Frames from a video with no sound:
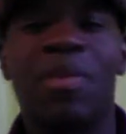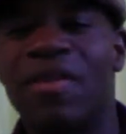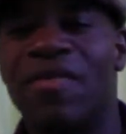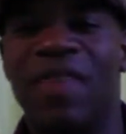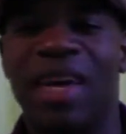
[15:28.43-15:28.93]

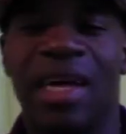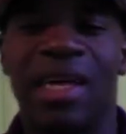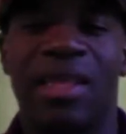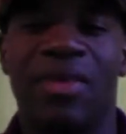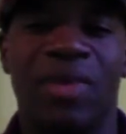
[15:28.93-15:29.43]
of
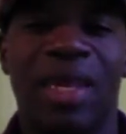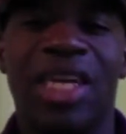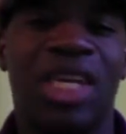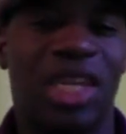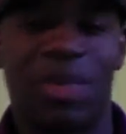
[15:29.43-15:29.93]
the
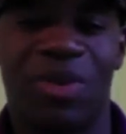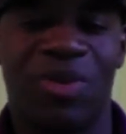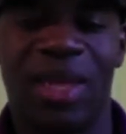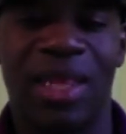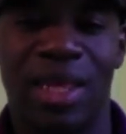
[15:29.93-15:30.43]
relationship
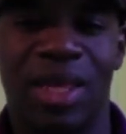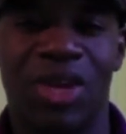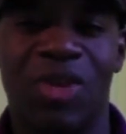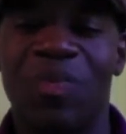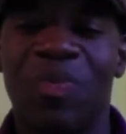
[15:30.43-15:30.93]
between these
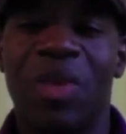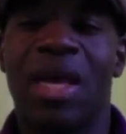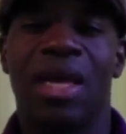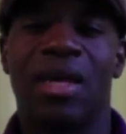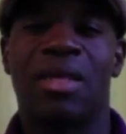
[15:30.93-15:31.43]
two
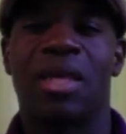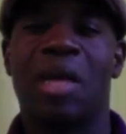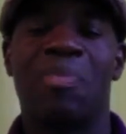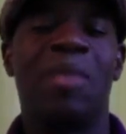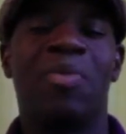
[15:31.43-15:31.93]
is
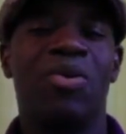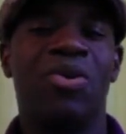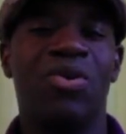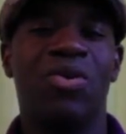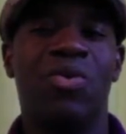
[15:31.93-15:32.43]
people
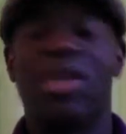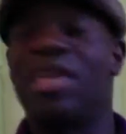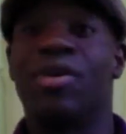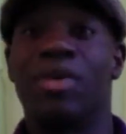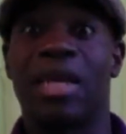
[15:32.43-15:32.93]
who want to
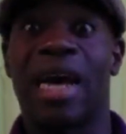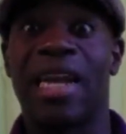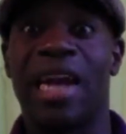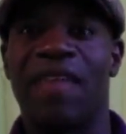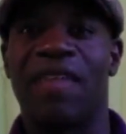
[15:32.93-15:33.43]
go
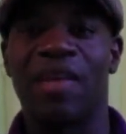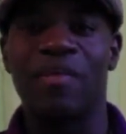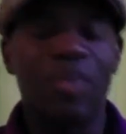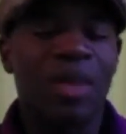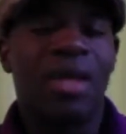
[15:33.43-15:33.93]
skydiving.
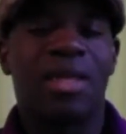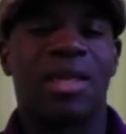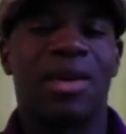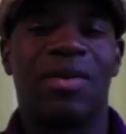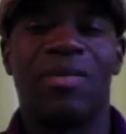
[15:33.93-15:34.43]

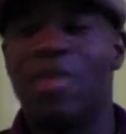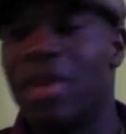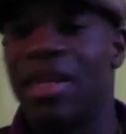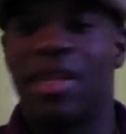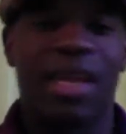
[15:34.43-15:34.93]
So
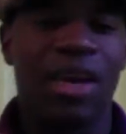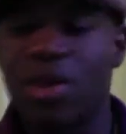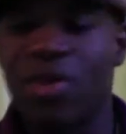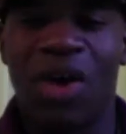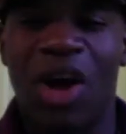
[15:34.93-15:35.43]
they go to
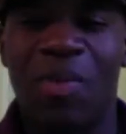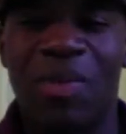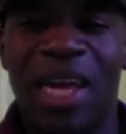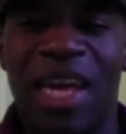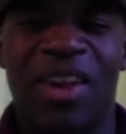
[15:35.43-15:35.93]
Guam,
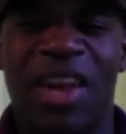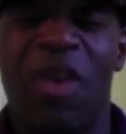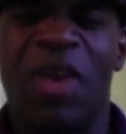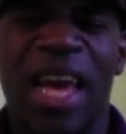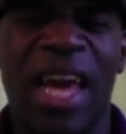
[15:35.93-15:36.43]
and they're like,
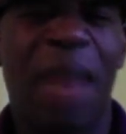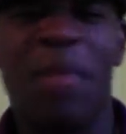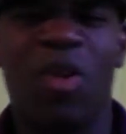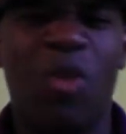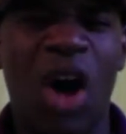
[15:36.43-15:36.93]
okay, I'm in
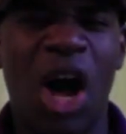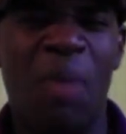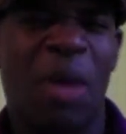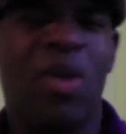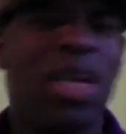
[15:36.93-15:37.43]
Guam.
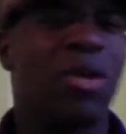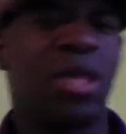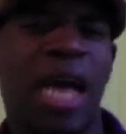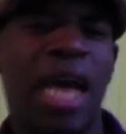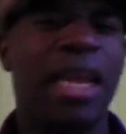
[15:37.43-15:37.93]
I want to go
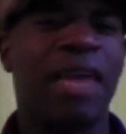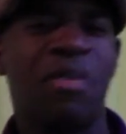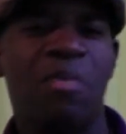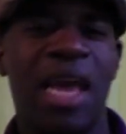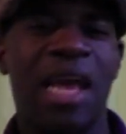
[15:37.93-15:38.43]
skydiving,
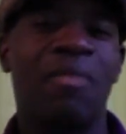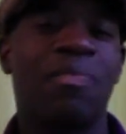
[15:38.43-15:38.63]
man.